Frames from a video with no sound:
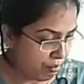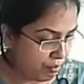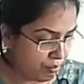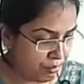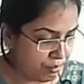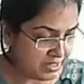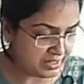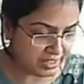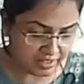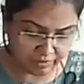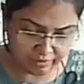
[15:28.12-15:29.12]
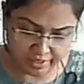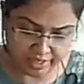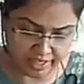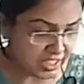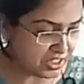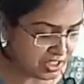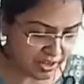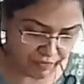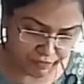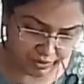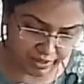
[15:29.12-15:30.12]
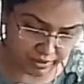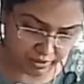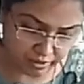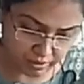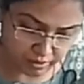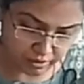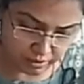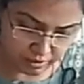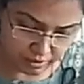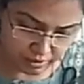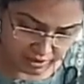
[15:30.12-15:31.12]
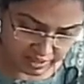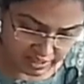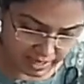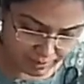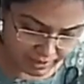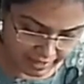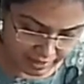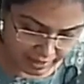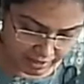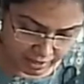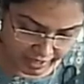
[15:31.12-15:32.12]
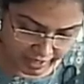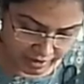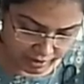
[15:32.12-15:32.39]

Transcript: Mix it with each different applicator again,